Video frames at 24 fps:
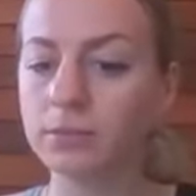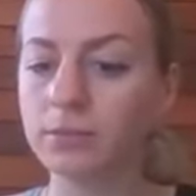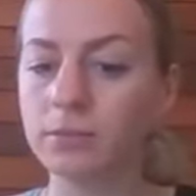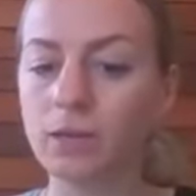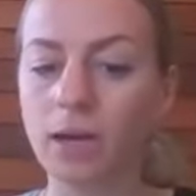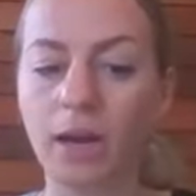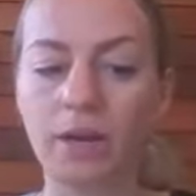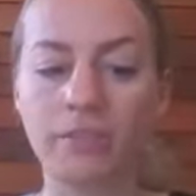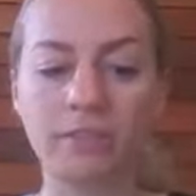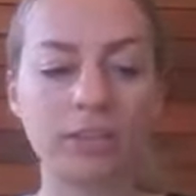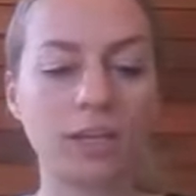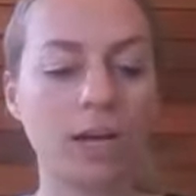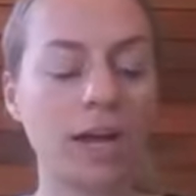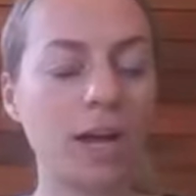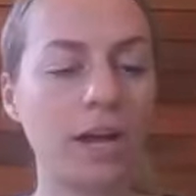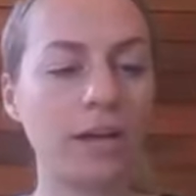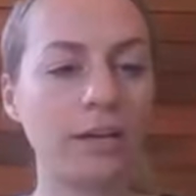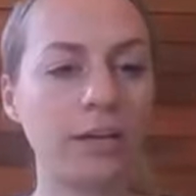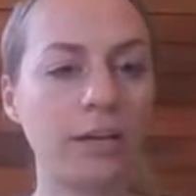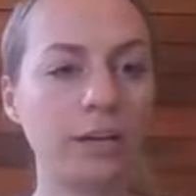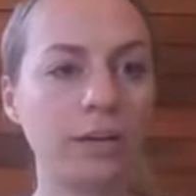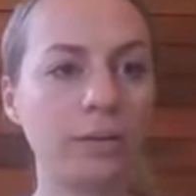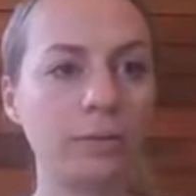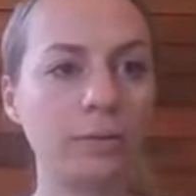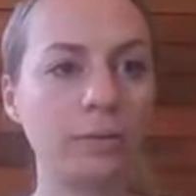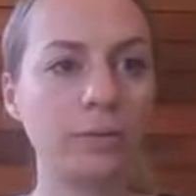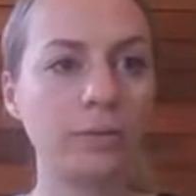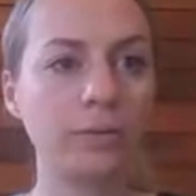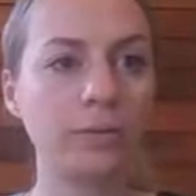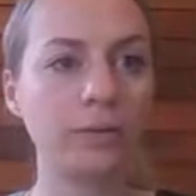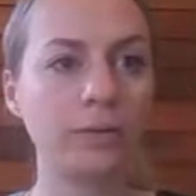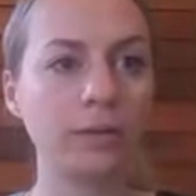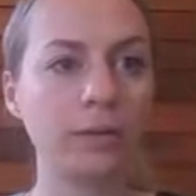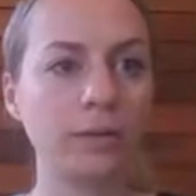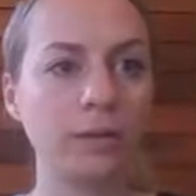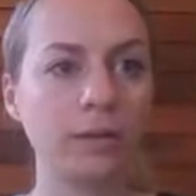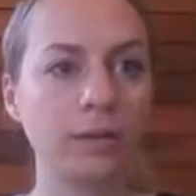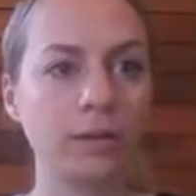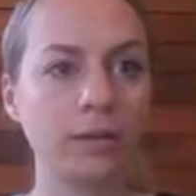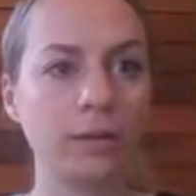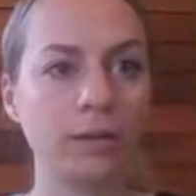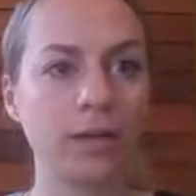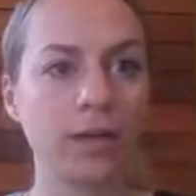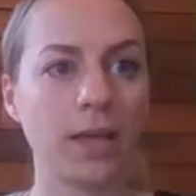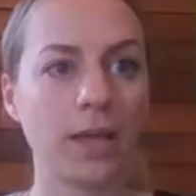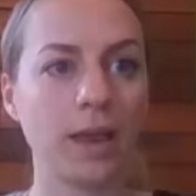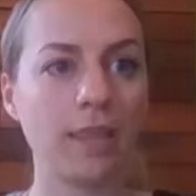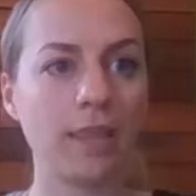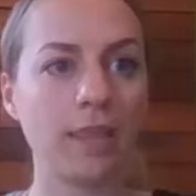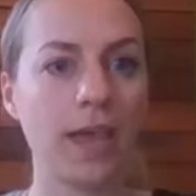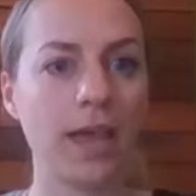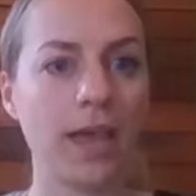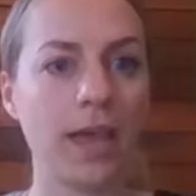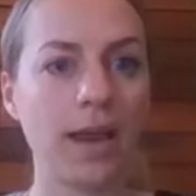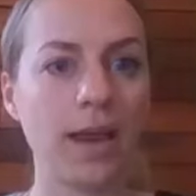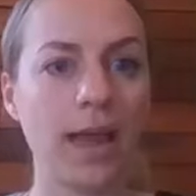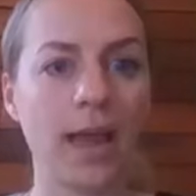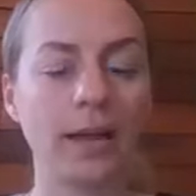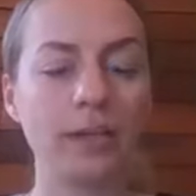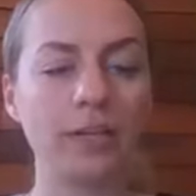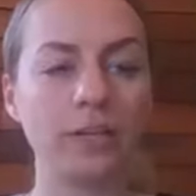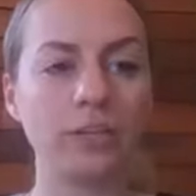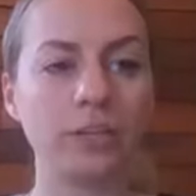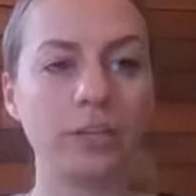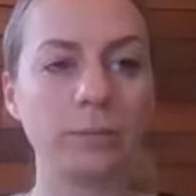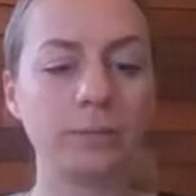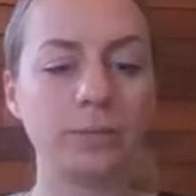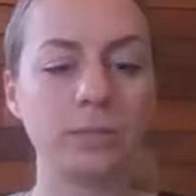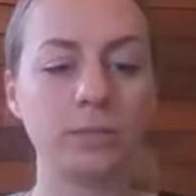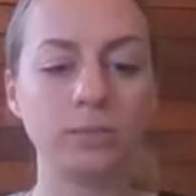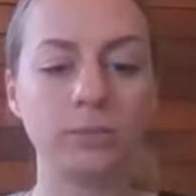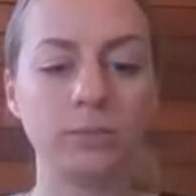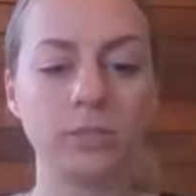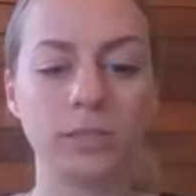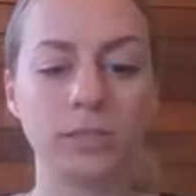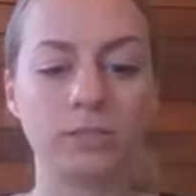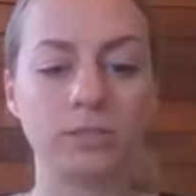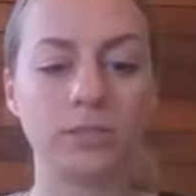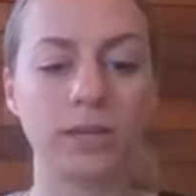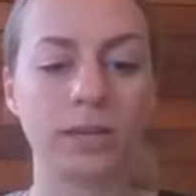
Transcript: avocado, and then add in your proteins.